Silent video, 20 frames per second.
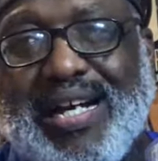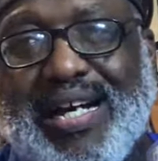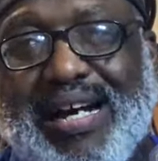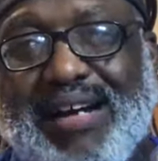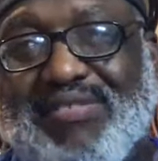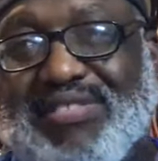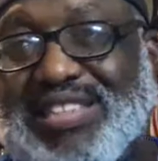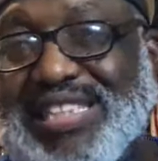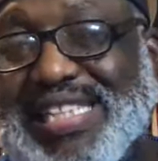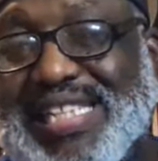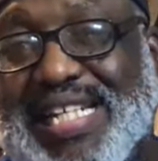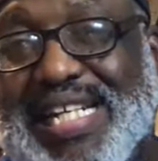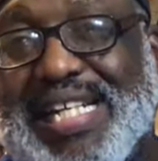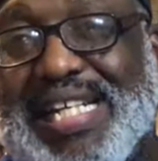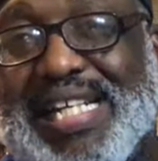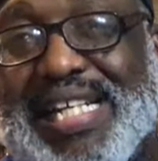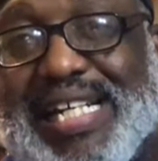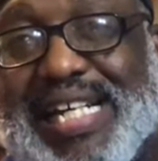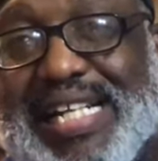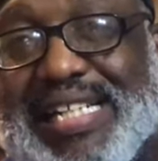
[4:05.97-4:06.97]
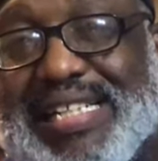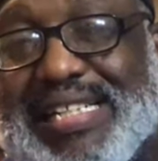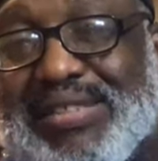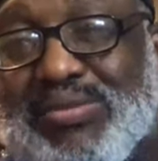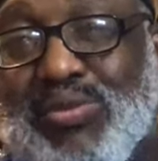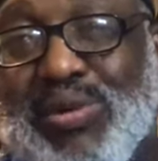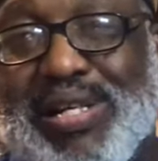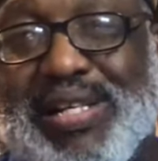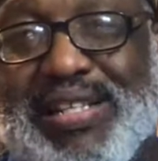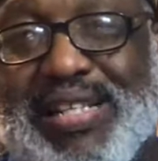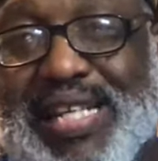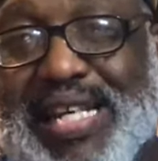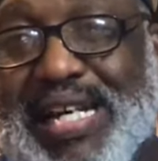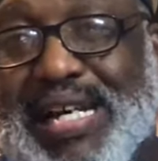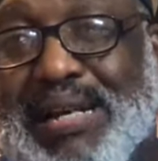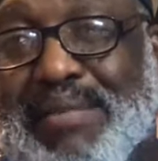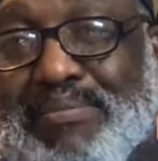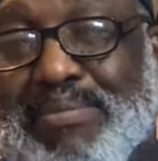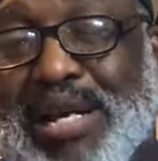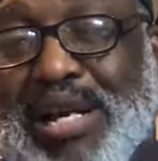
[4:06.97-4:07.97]
I really dig it. I, it's one of the
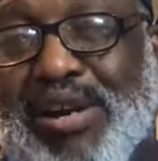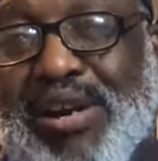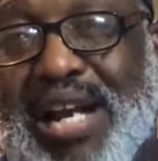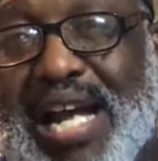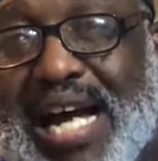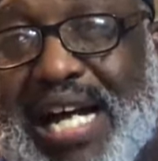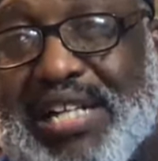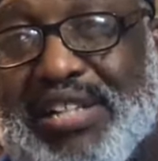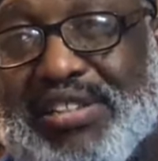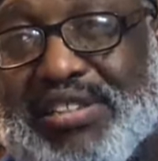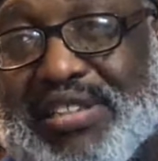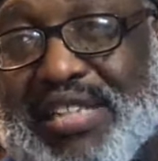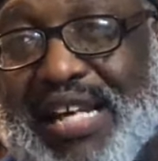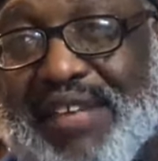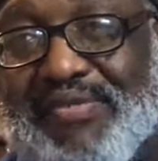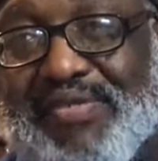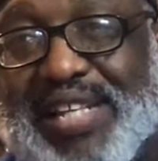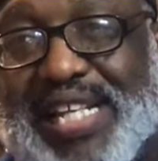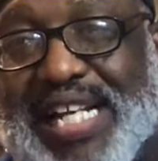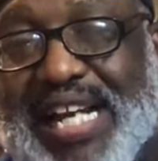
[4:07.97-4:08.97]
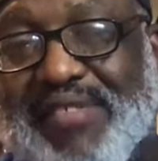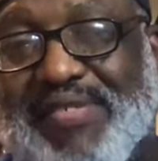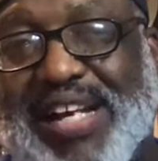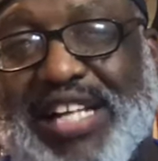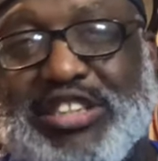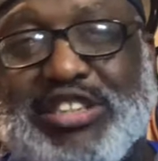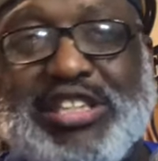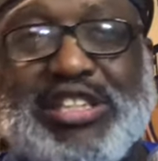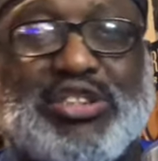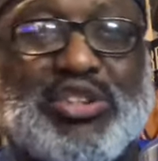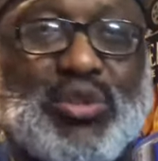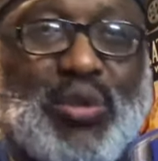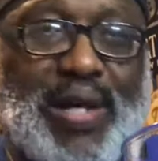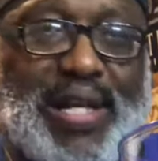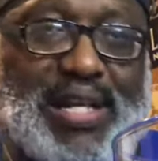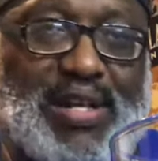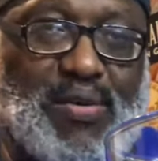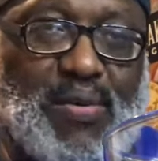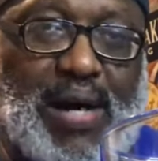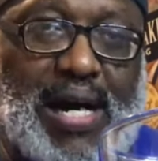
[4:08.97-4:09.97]
uh, better lagers I think I've actually enjoyed
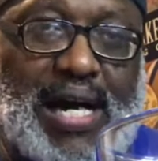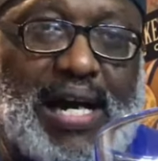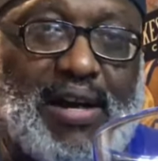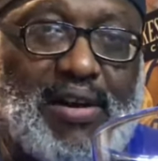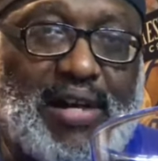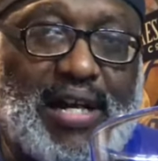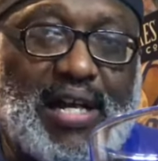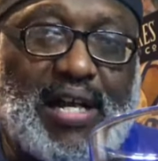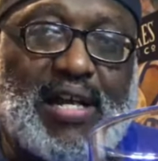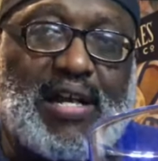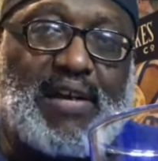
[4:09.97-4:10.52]
in a while.